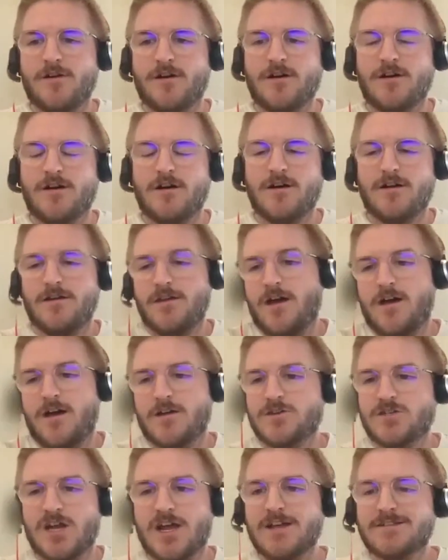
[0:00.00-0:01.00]

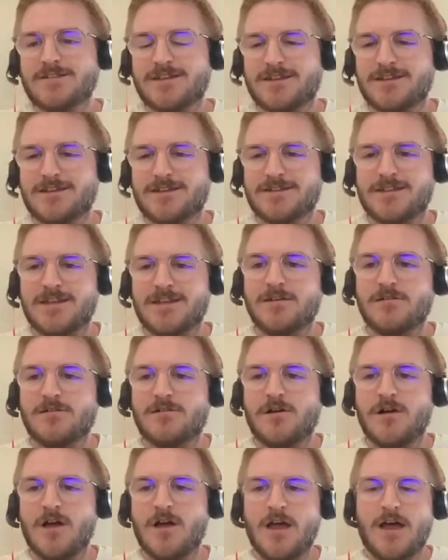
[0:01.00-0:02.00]
a chance in this
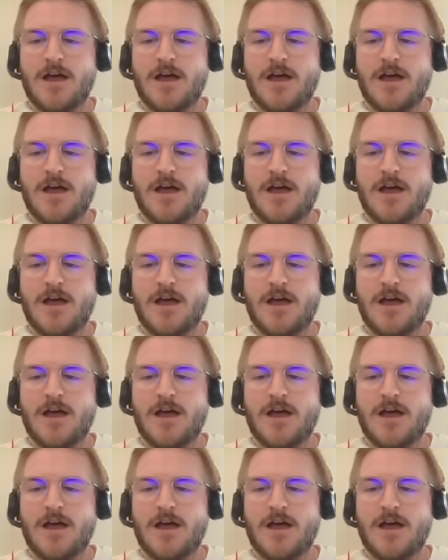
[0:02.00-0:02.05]
deal.